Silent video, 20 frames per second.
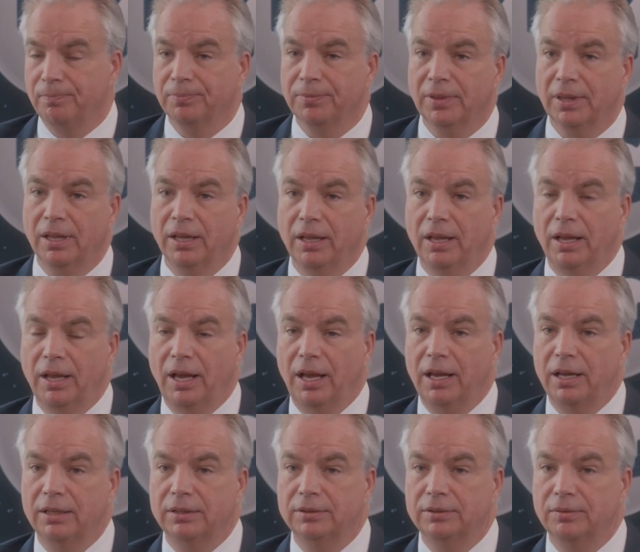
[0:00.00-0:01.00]
Mm-hmm.
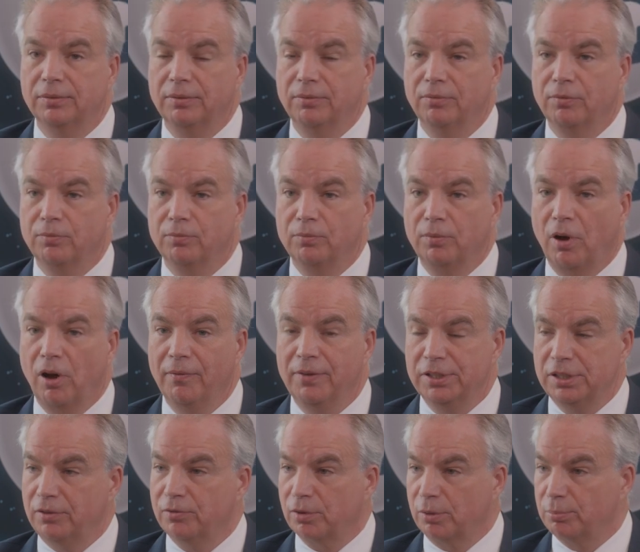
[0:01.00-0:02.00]
And
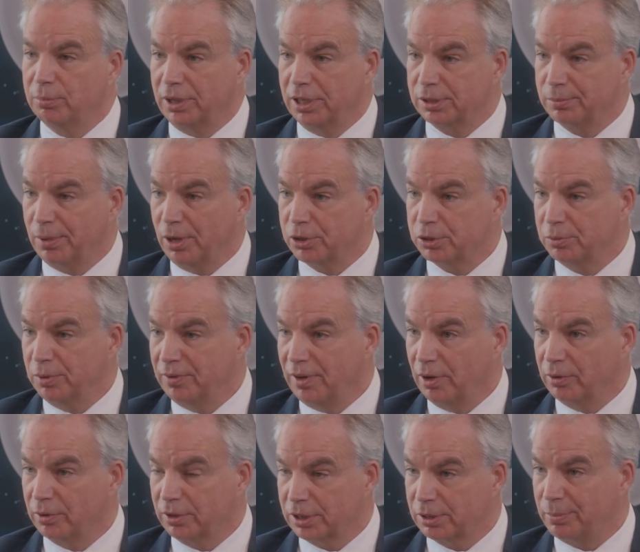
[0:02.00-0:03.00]
obviously from plasmalogen, we've
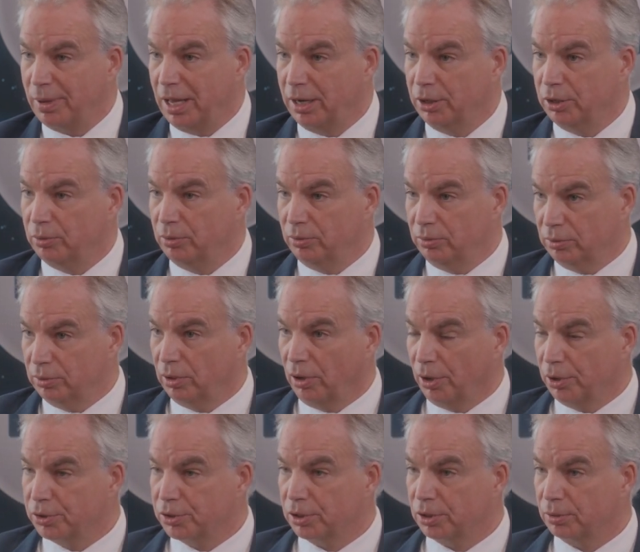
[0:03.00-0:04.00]
now expanded to
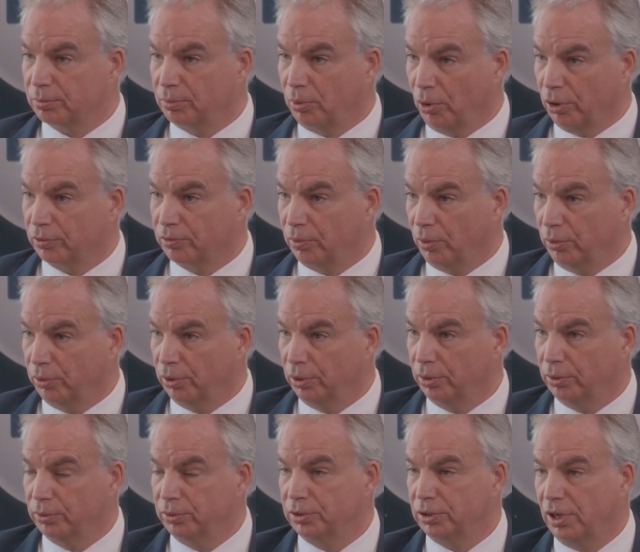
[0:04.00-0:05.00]
larger
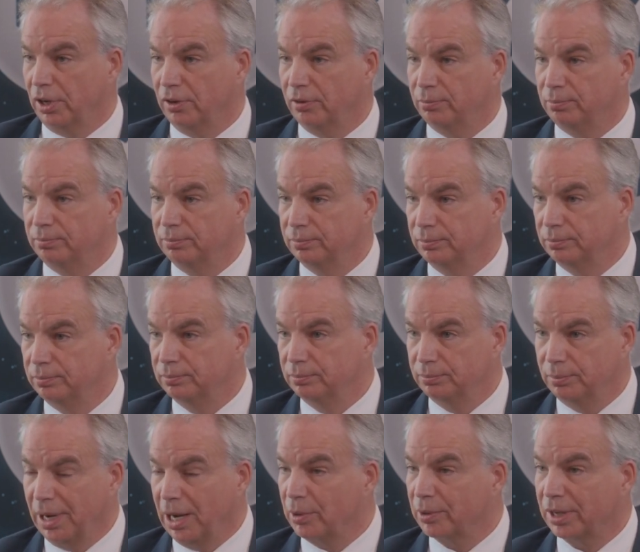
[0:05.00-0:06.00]
portfolios of
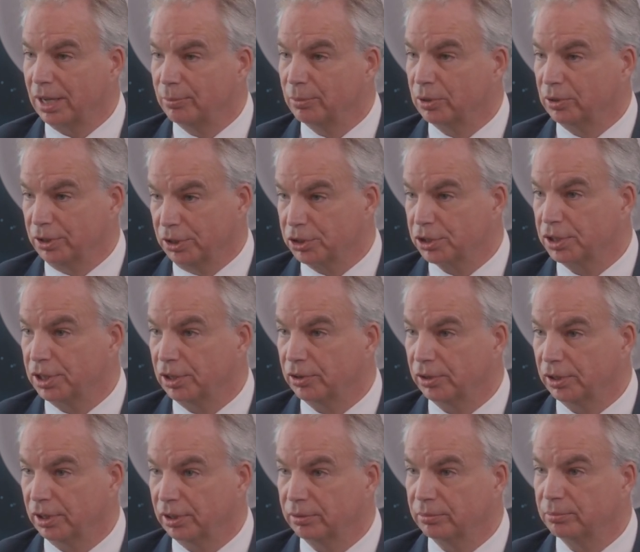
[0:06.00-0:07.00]
biochemical
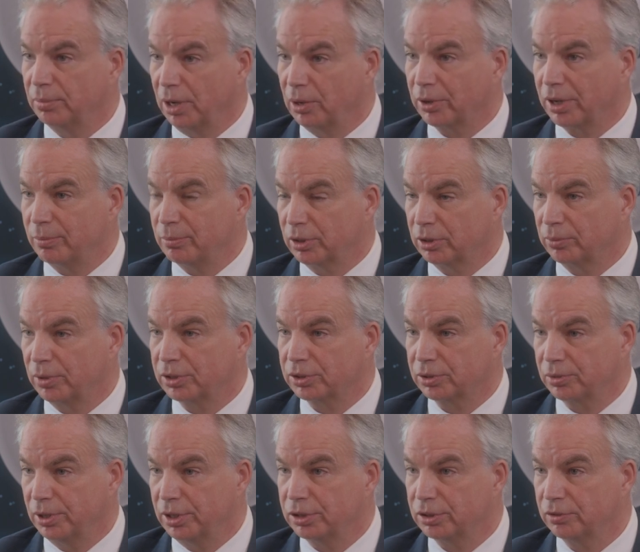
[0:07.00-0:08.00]
engineering and biochemical
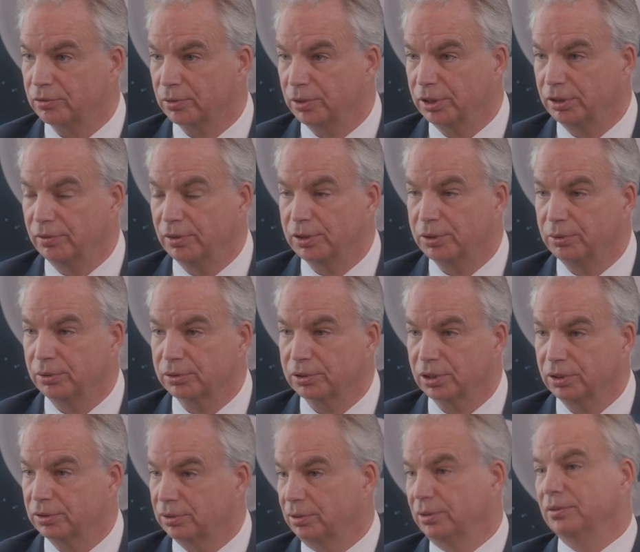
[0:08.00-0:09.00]
restoration for individuals,
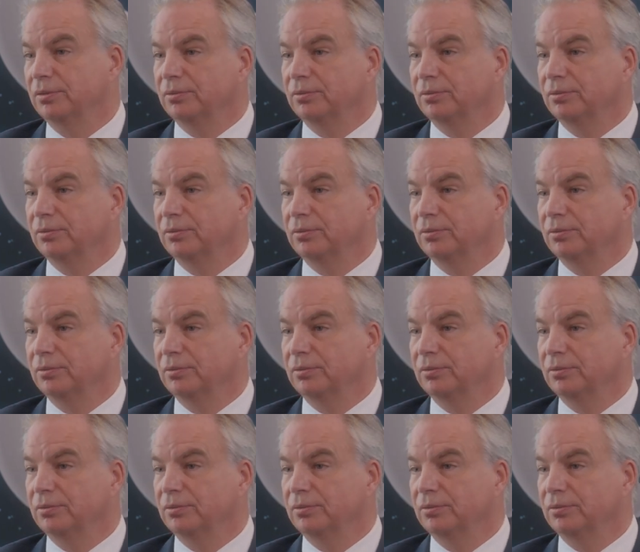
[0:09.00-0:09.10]
because